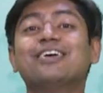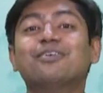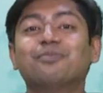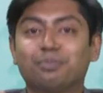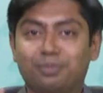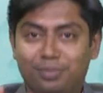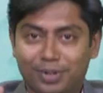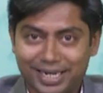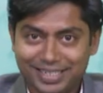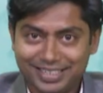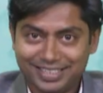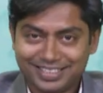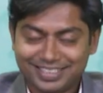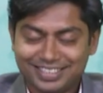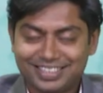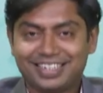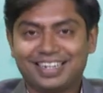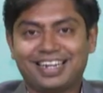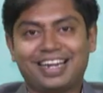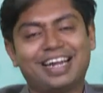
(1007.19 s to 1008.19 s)
But
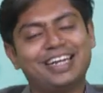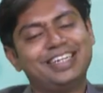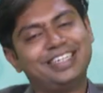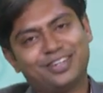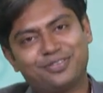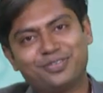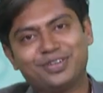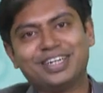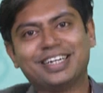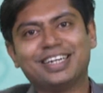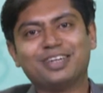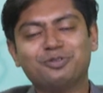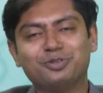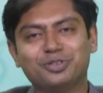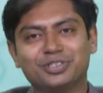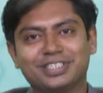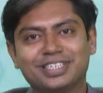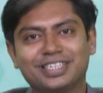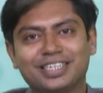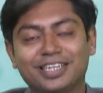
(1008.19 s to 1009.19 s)
I definitely would
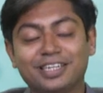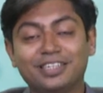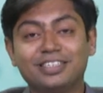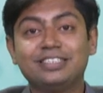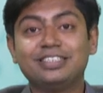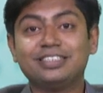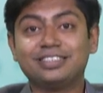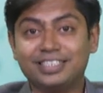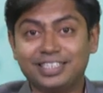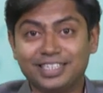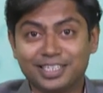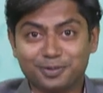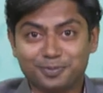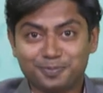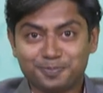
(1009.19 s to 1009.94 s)
say, see,